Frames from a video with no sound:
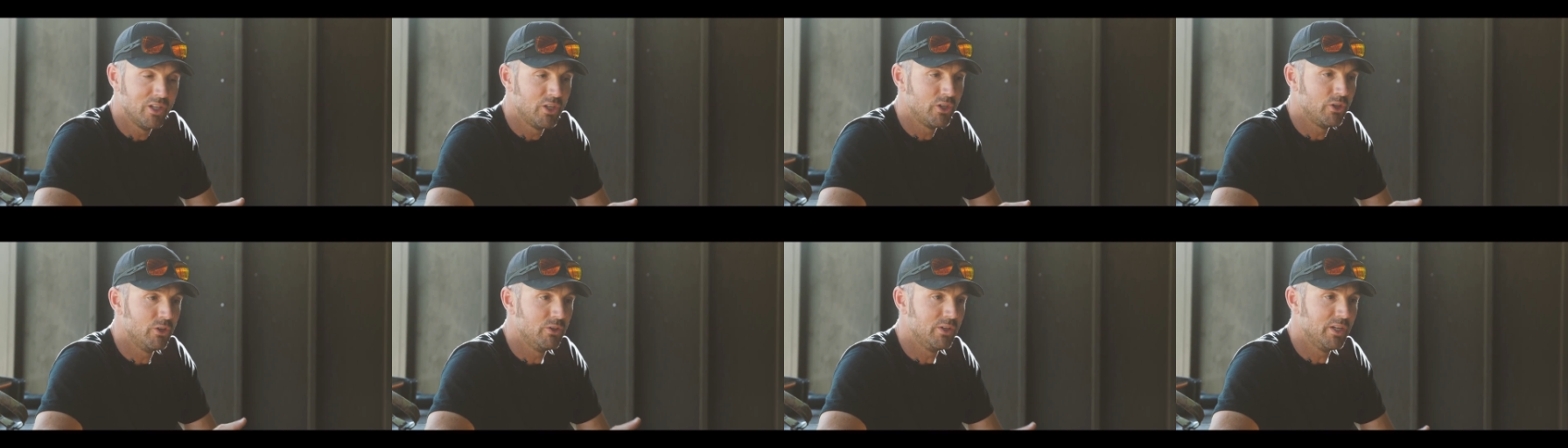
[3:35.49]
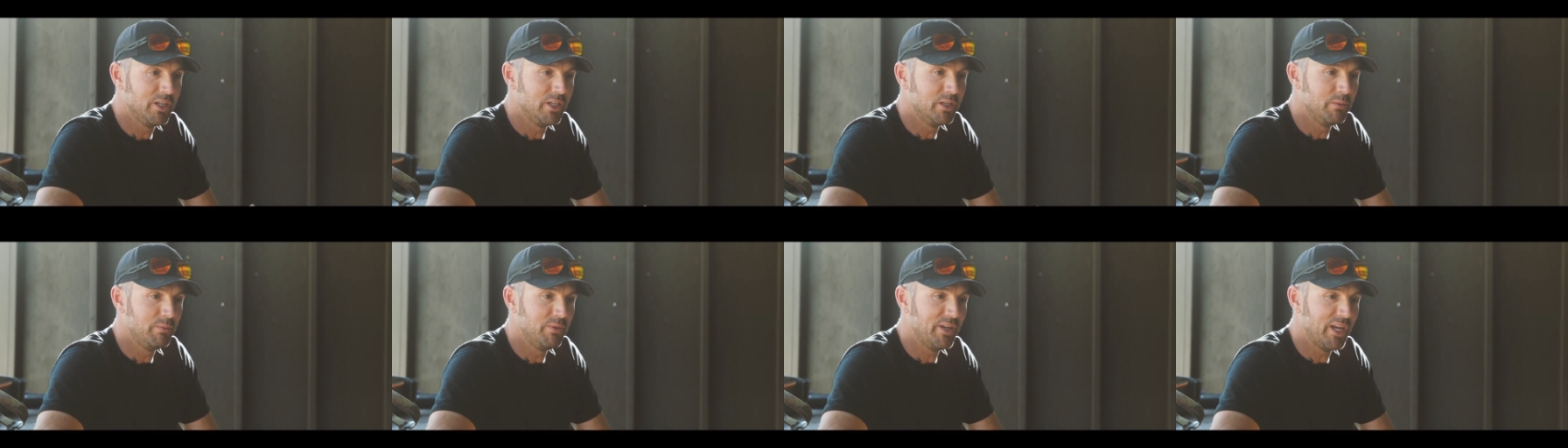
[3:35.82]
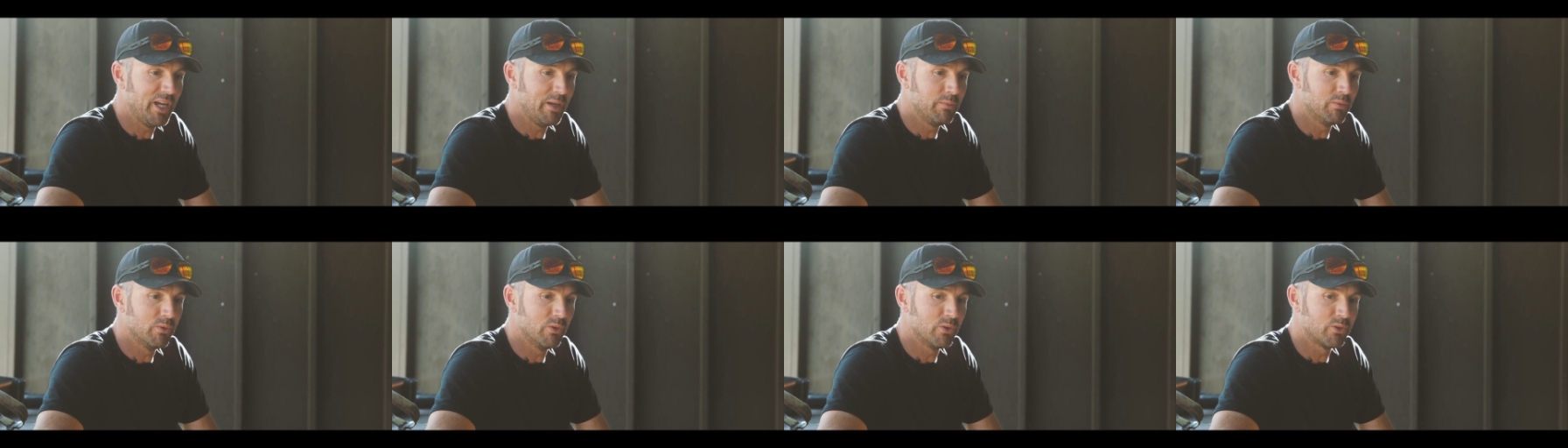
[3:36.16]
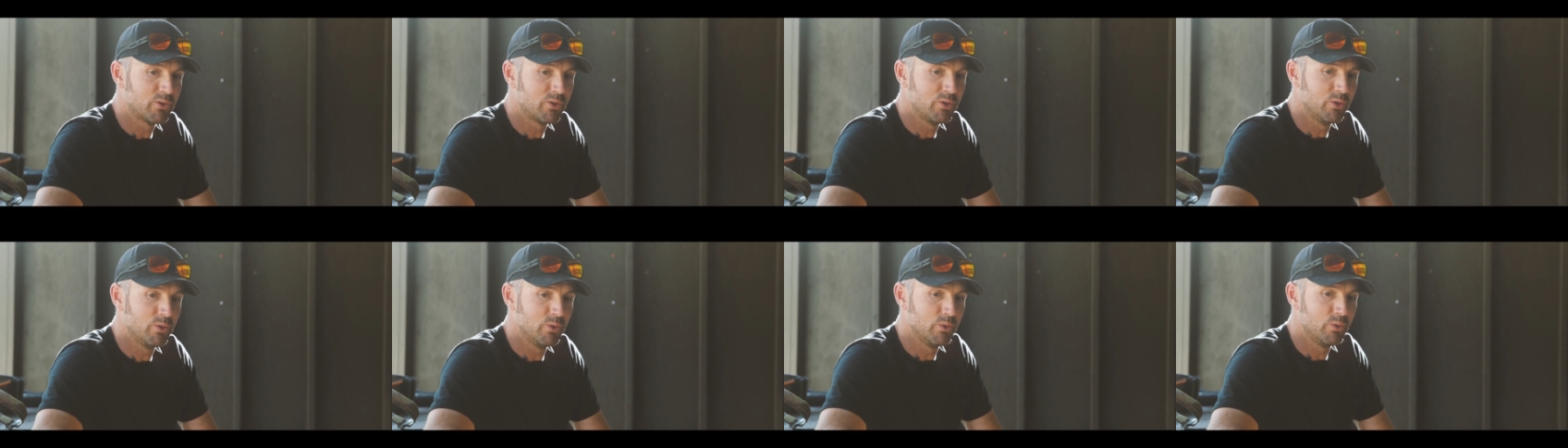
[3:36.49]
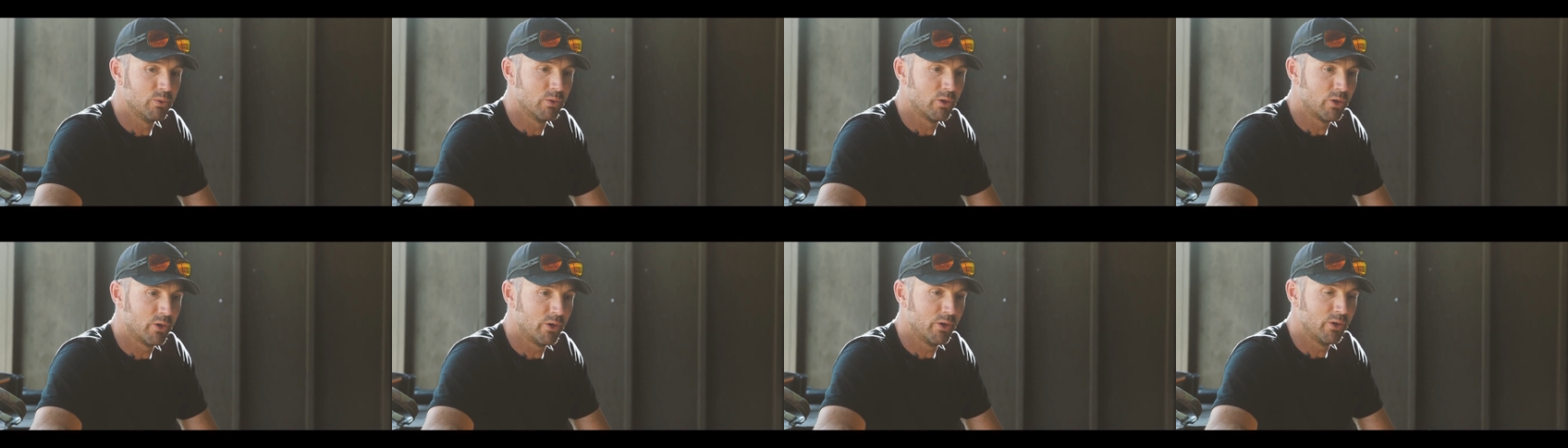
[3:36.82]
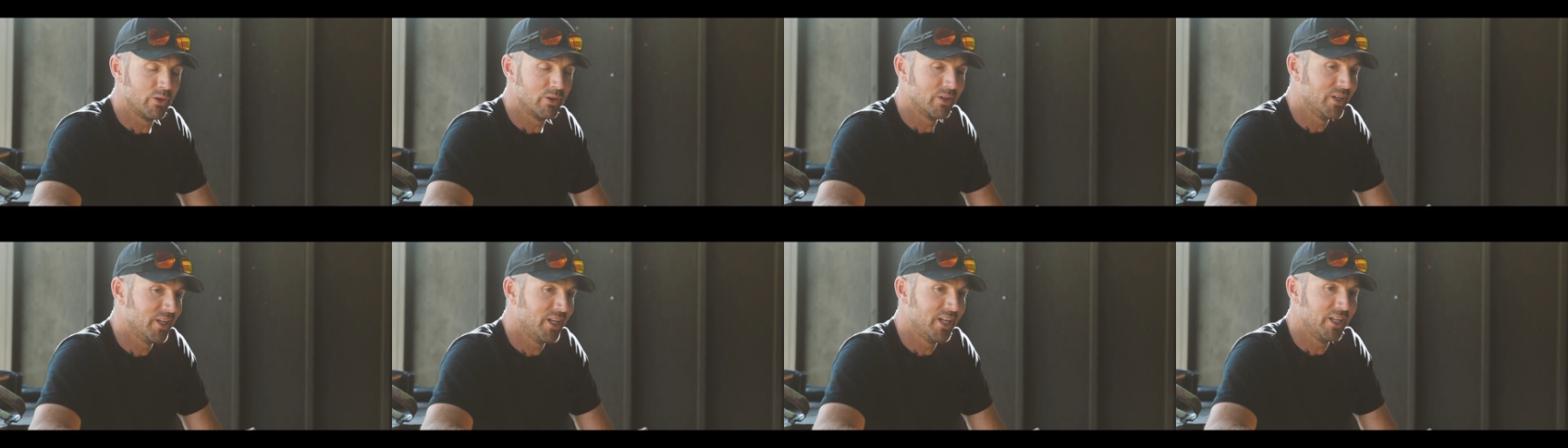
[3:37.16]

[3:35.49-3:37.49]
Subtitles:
You need to be able to learn